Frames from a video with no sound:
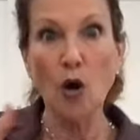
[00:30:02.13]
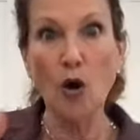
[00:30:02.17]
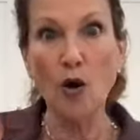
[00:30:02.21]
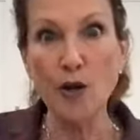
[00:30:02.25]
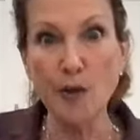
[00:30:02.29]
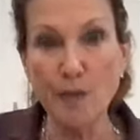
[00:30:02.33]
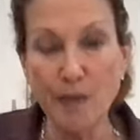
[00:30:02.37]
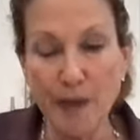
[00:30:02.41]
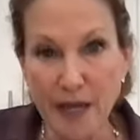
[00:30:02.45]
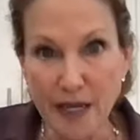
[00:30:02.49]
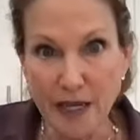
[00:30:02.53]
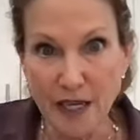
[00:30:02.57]

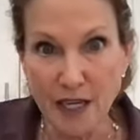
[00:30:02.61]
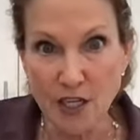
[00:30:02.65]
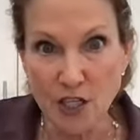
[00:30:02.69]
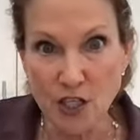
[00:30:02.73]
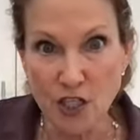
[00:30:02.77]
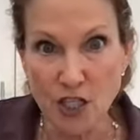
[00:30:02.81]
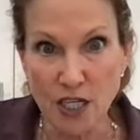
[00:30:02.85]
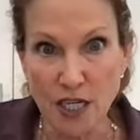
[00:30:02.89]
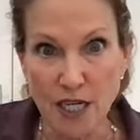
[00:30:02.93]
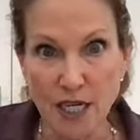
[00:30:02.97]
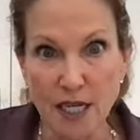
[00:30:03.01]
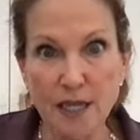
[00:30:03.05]
on a baking
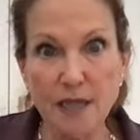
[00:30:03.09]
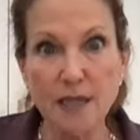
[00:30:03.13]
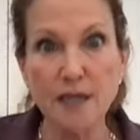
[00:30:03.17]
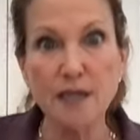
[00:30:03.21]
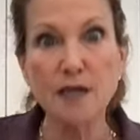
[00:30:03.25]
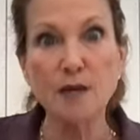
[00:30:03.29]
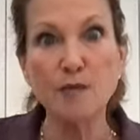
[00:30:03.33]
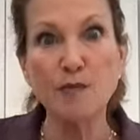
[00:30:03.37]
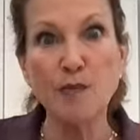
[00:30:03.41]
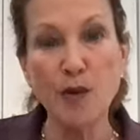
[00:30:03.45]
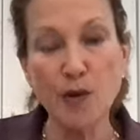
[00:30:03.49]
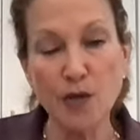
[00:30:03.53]

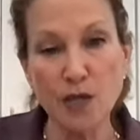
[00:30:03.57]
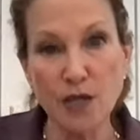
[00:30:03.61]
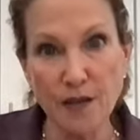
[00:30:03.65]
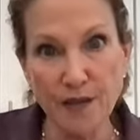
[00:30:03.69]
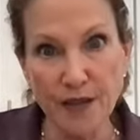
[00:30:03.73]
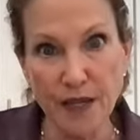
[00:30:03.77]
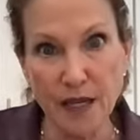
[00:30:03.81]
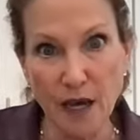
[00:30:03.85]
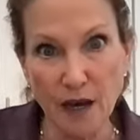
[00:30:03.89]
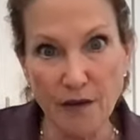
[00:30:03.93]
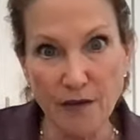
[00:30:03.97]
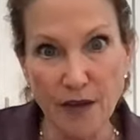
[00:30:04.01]
sheet, put it
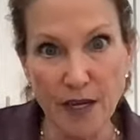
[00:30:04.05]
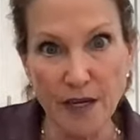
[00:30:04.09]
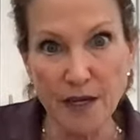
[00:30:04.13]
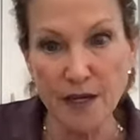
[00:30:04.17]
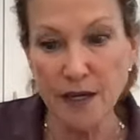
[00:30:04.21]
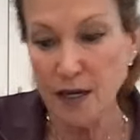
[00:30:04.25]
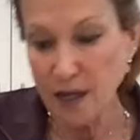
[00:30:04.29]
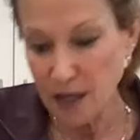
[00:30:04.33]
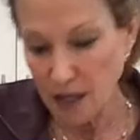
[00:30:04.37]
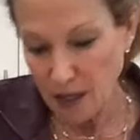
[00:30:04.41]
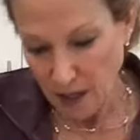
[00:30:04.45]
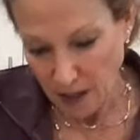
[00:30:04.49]
in the
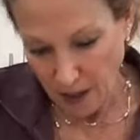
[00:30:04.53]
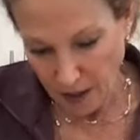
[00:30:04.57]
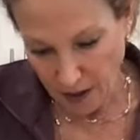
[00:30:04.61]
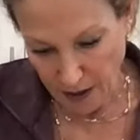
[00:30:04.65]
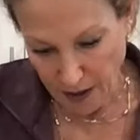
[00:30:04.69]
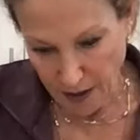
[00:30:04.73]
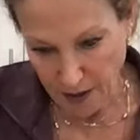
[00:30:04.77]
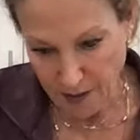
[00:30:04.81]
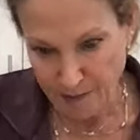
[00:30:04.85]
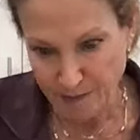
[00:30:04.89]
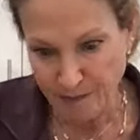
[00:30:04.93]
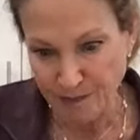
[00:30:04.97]
oven.
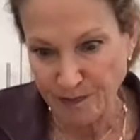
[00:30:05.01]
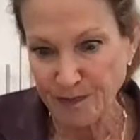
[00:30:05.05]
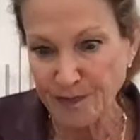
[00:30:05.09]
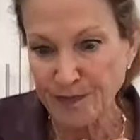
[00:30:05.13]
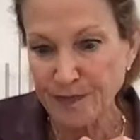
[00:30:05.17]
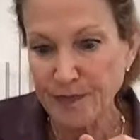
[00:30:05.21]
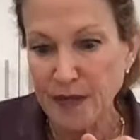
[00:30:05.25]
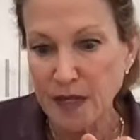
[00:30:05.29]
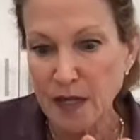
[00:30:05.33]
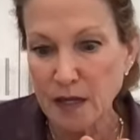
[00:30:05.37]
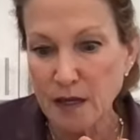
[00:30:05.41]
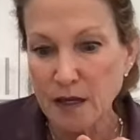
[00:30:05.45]
Um,